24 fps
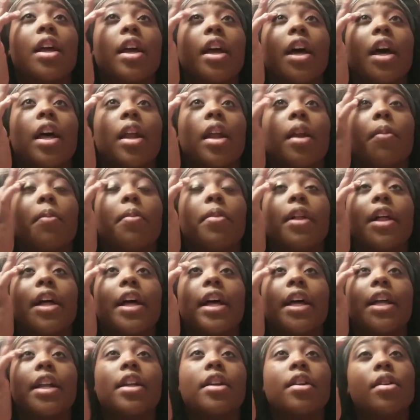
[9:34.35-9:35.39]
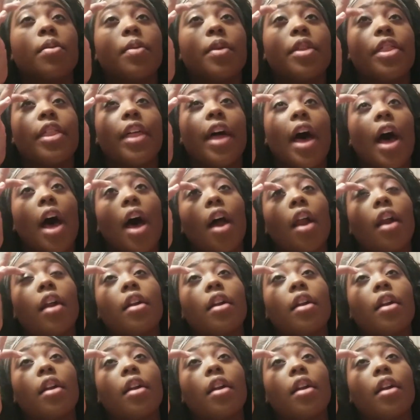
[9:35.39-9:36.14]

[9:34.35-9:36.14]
kind of blend with that.